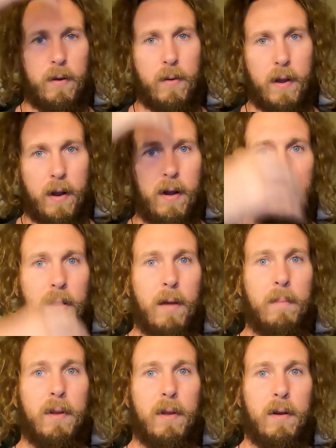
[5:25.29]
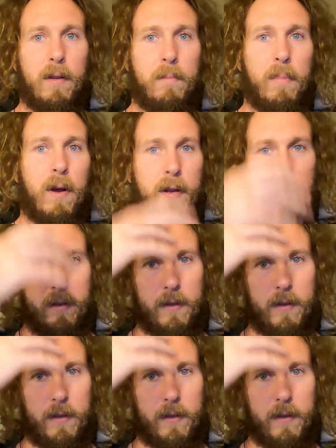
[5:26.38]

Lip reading: going all up along the body